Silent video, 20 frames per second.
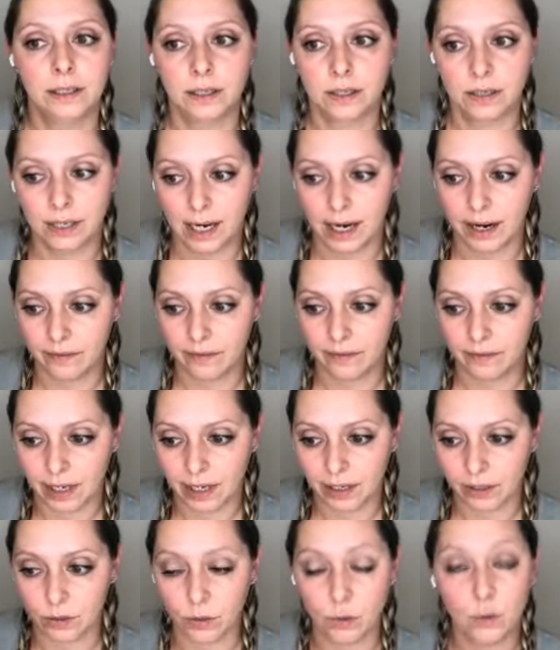just have
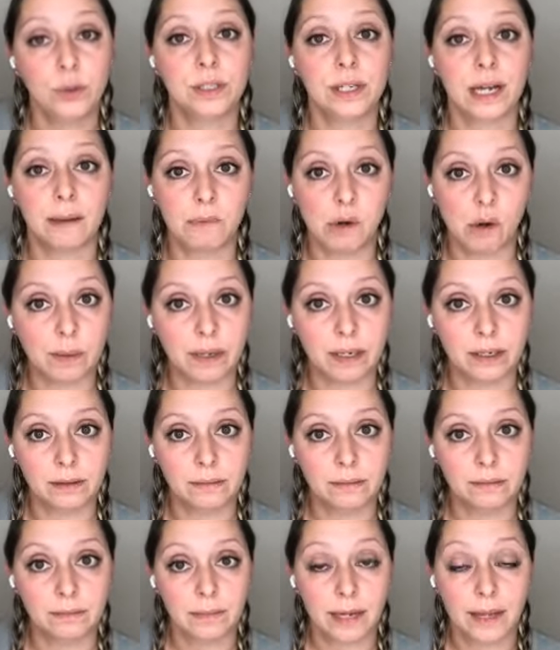like an USA moment.
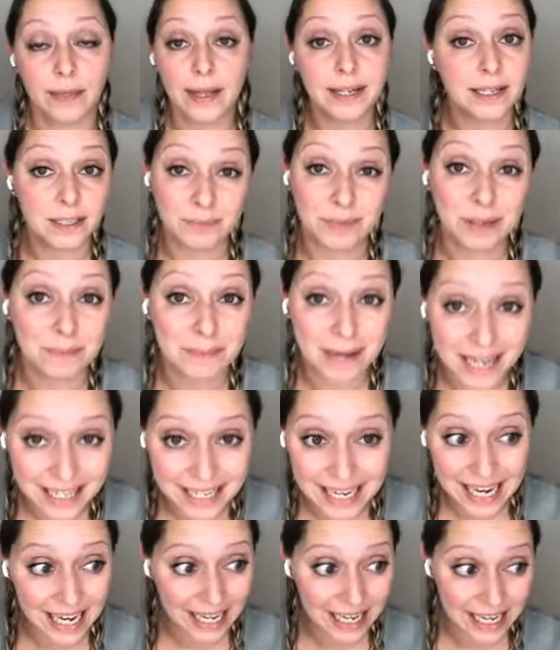And that doesn't mean
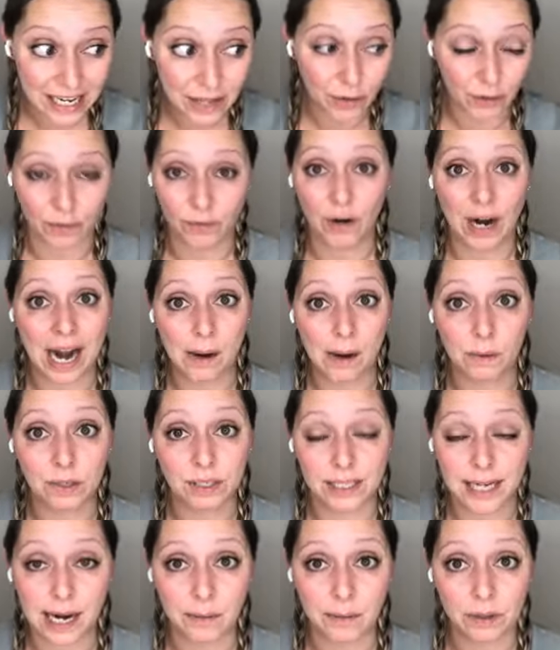meditating either for
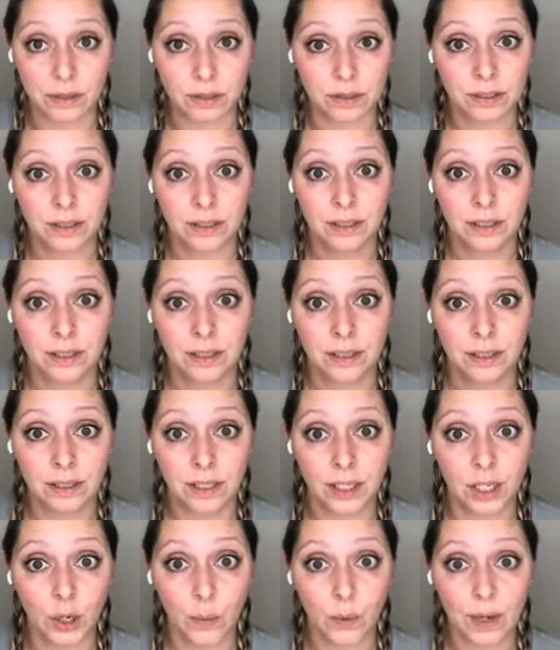hours and hours.
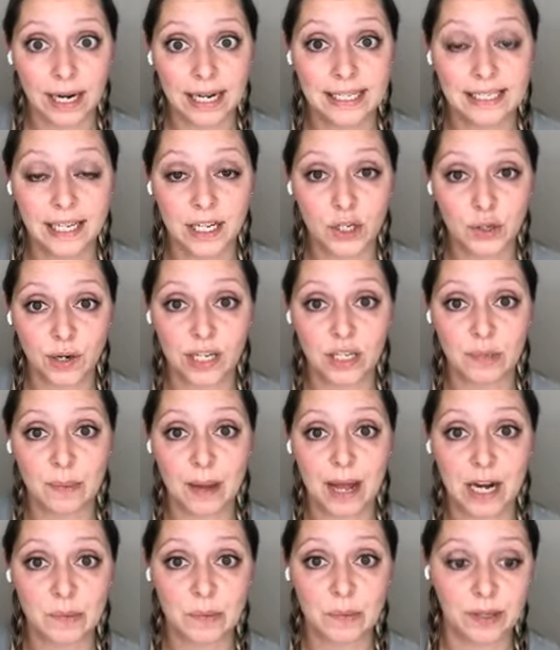You know, when I say stress
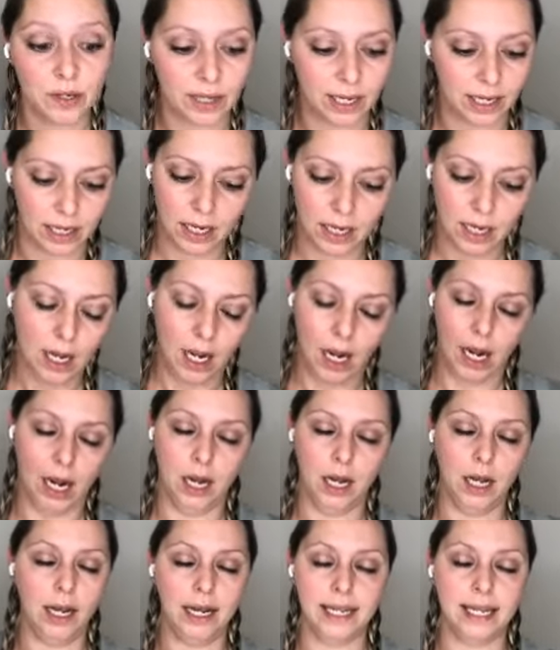management, they're like,
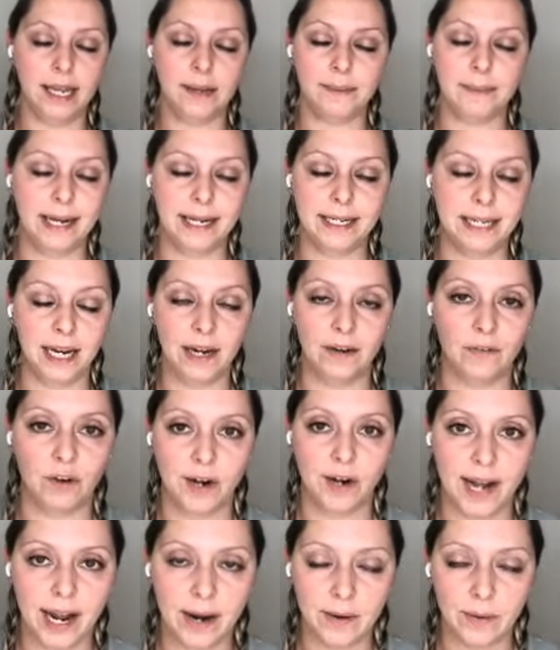ah, oh, I can't meditate
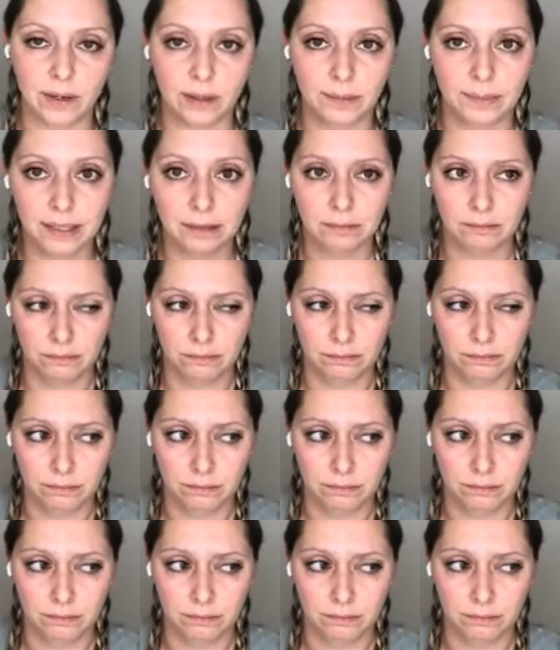for an hour. I'm like,